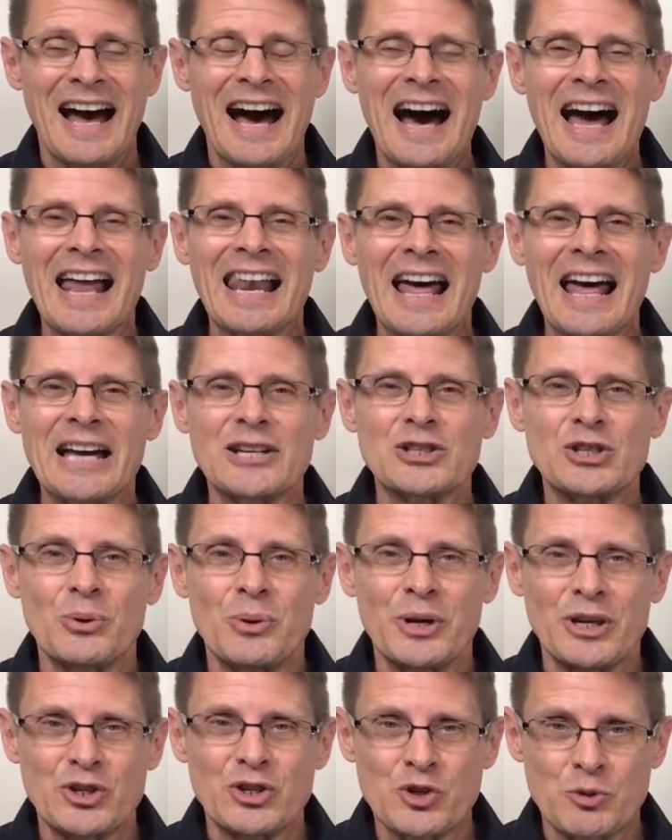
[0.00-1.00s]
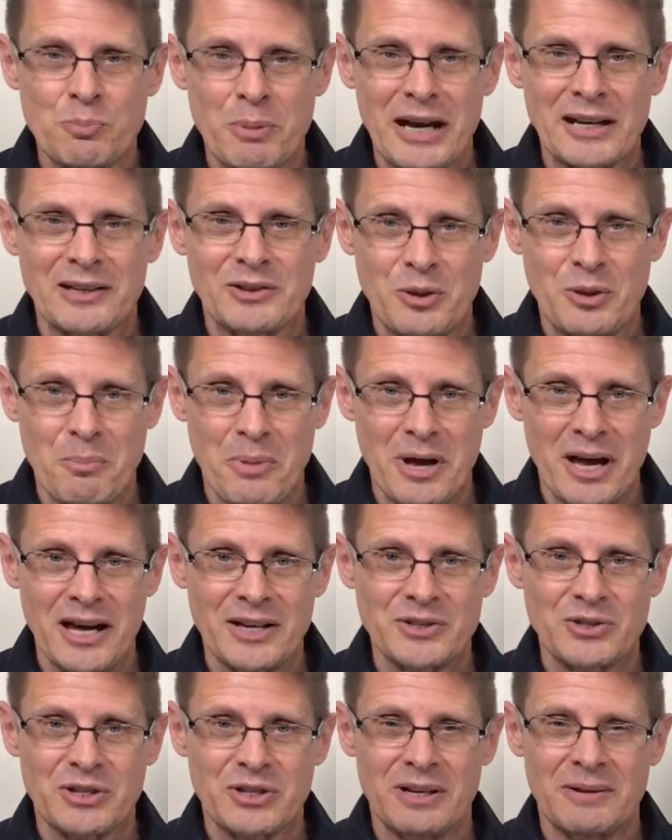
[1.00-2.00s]
I like to expect the
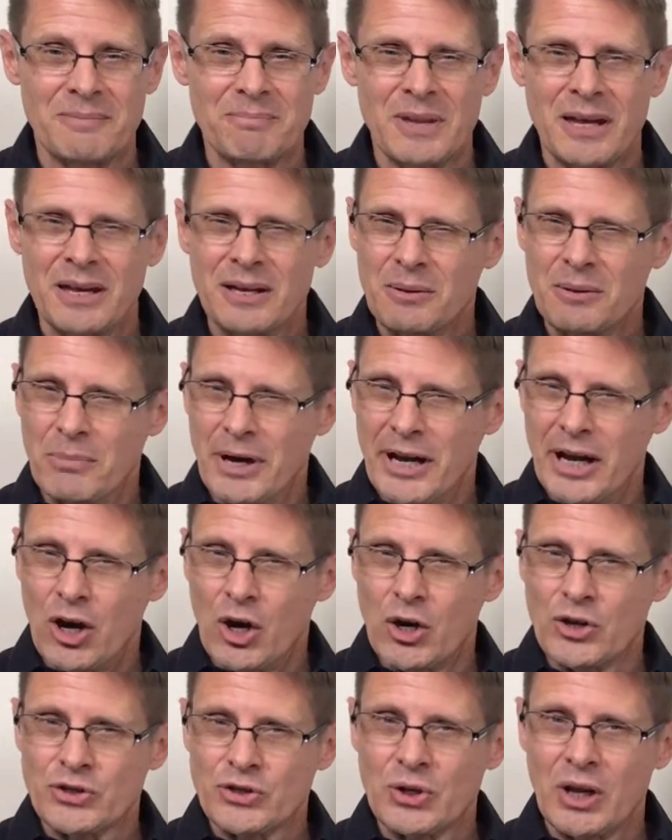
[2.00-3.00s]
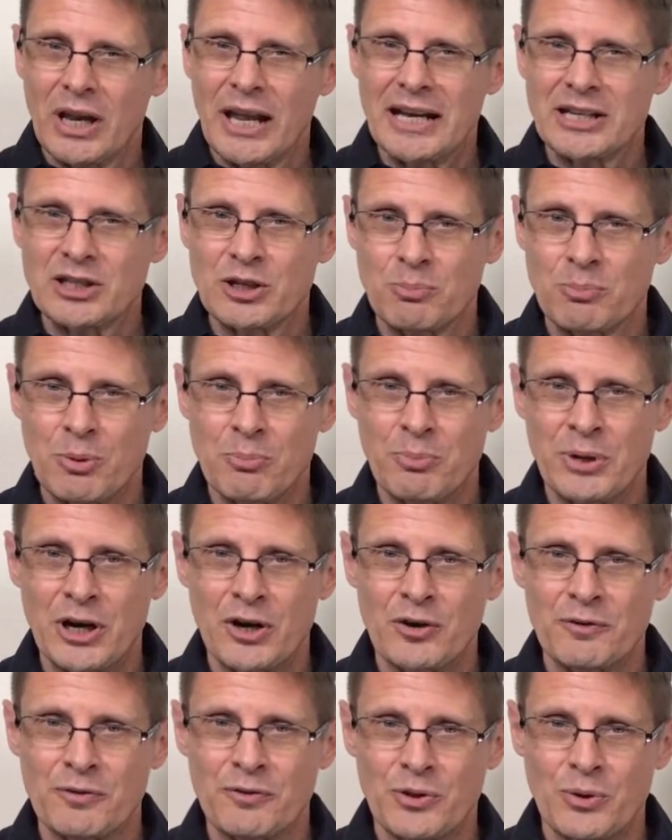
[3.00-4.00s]
best, but I also like to
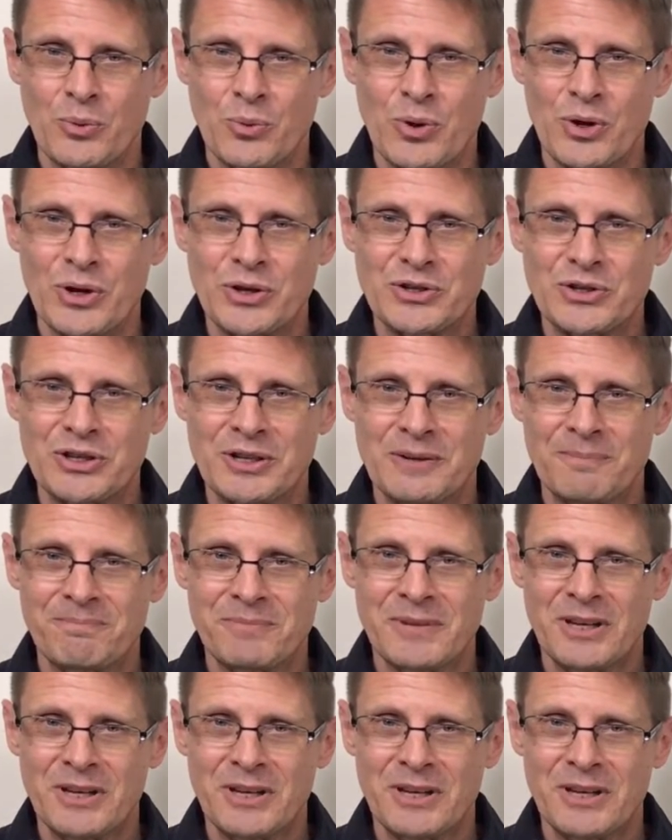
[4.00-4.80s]
prepare for the worst.